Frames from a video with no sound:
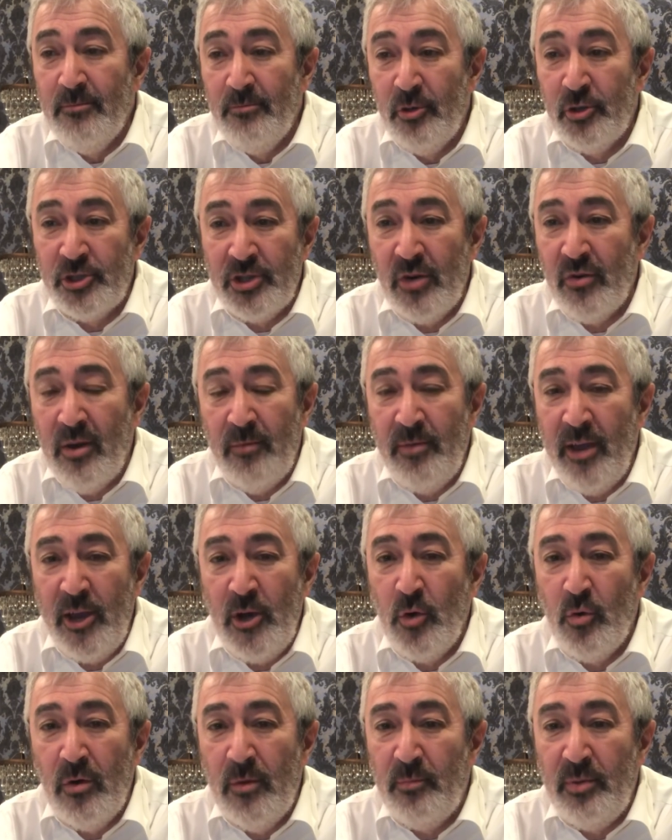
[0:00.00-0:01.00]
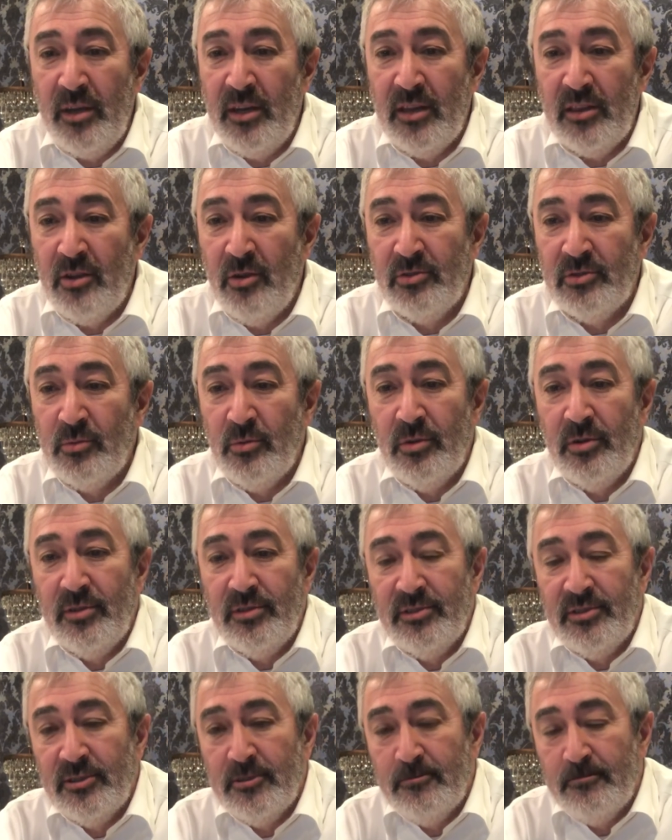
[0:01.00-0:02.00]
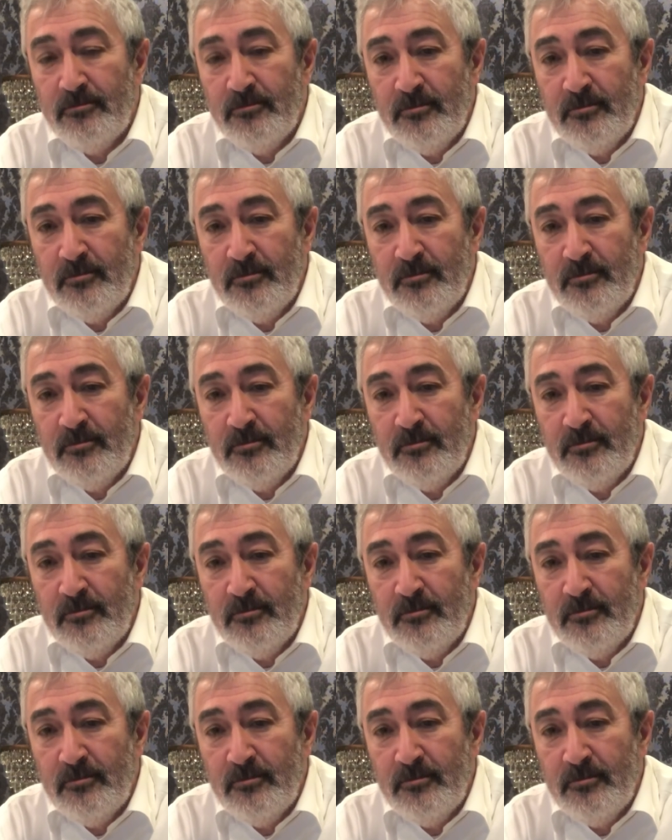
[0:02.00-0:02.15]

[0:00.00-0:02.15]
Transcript: Moshe Rabbeinu repeated those words.